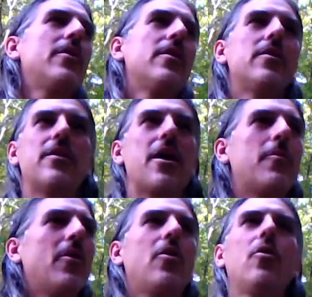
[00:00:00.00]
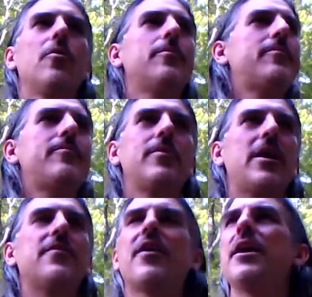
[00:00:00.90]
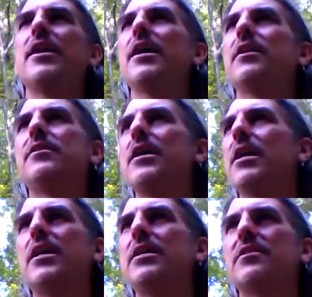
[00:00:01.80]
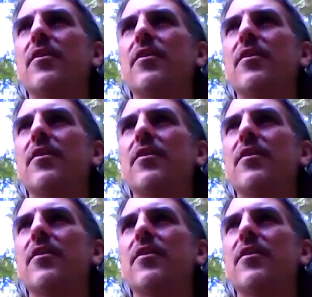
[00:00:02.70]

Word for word: they will invite in deities of